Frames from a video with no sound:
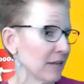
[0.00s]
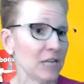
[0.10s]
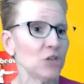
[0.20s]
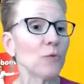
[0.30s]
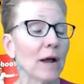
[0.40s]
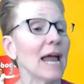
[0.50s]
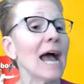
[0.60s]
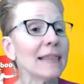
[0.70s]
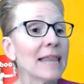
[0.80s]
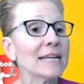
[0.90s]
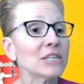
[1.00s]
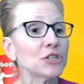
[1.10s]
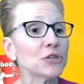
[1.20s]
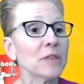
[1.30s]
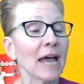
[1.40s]
And you're right, I like to
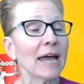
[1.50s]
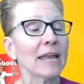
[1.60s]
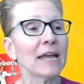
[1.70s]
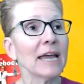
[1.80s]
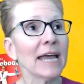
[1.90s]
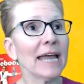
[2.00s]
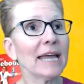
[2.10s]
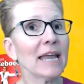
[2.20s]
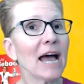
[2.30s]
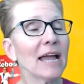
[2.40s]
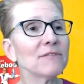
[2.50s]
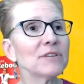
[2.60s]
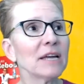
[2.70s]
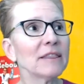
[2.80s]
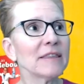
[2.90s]
do that. And I have
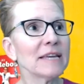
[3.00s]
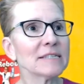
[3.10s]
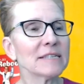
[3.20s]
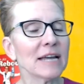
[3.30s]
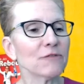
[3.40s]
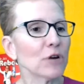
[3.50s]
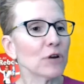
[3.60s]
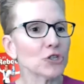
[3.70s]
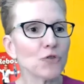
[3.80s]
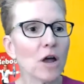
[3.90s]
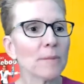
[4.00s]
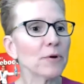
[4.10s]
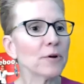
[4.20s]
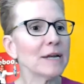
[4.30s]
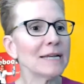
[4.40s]
done things like fresh
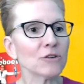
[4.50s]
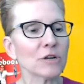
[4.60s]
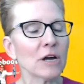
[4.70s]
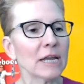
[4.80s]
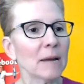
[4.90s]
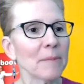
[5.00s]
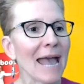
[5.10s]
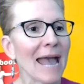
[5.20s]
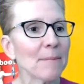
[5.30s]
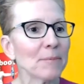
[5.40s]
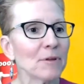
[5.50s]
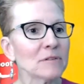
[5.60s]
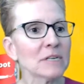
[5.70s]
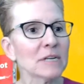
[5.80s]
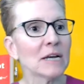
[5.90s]
strawberries or cutting up apples.
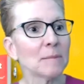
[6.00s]
Mm-hmm.